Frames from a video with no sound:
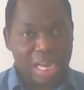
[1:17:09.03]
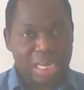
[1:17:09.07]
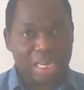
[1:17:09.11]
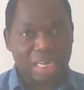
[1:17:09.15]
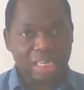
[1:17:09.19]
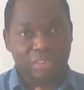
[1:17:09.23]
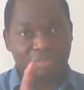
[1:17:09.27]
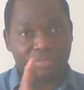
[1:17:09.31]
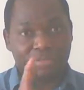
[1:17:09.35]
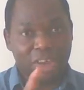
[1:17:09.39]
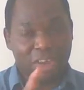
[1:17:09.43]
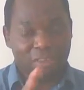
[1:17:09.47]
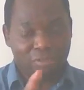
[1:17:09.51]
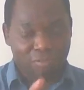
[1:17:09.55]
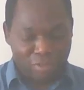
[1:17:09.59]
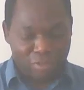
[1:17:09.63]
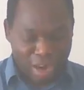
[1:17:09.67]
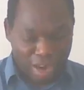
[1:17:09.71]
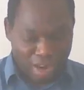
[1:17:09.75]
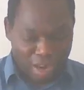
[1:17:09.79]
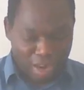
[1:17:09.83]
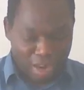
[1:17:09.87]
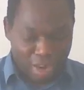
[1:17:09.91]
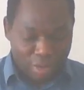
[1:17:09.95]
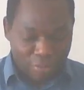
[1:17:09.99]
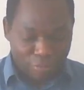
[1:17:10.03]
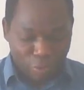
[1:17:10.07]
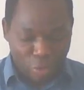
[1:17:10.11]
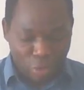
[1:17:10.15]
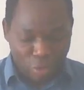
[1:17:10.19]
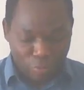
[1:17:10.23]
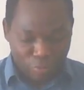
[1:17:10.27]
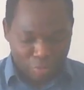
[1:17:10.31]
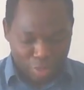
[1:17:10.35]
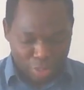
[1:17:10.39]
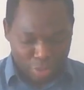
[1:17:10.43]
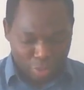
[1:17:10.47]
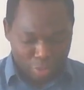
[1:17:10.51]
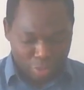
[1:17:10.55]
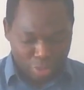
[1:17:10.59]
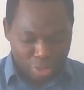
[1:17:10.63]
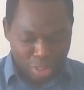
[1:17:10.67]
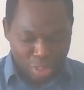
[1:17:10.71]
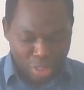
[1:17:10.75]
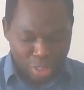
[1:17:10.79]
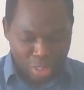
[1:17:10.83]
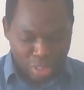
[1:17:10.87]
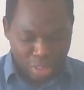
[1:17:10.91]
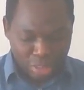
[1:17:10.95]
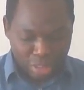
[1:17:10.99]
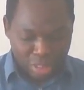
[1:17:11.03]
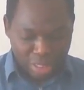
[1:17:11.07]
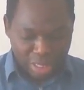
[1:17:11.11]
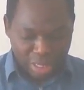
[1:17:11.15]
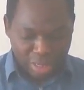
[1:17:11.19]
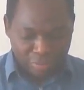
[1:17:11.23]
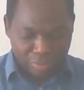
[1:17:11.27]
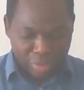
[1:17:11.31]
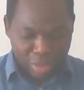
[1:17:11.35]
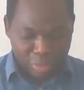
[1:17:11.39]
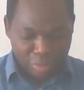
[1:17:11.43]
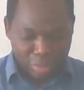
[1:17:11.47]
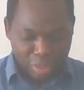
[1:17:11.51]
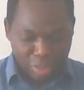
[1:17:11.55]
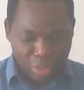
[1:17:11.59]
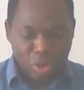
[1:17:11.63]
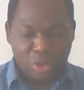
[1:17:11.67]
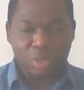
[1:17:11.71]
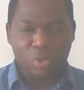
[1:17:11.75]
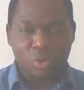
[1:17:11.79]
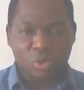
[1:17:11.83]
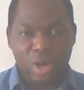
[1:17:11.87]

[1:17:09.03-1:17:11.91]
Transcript: They identify 4 videos that are inflammatory.